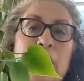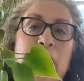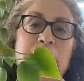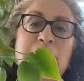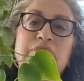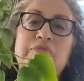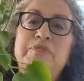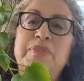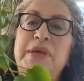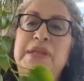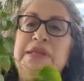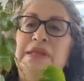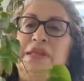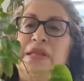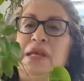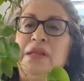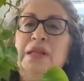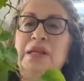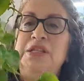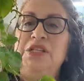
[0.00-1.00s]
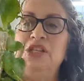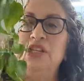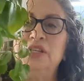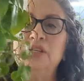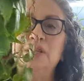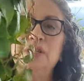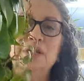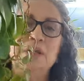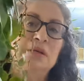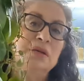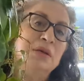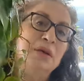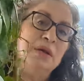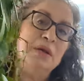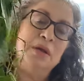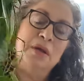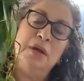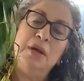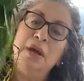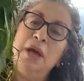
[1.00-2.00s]
I've been diligent
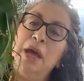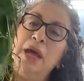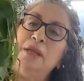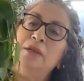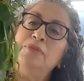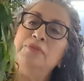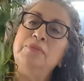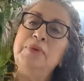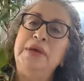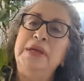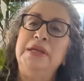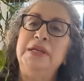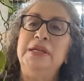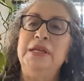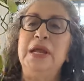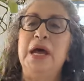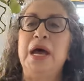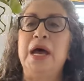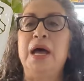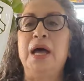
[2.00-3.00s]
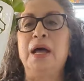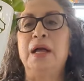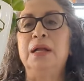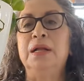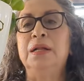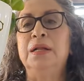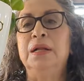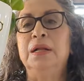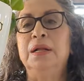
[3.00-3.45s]
and been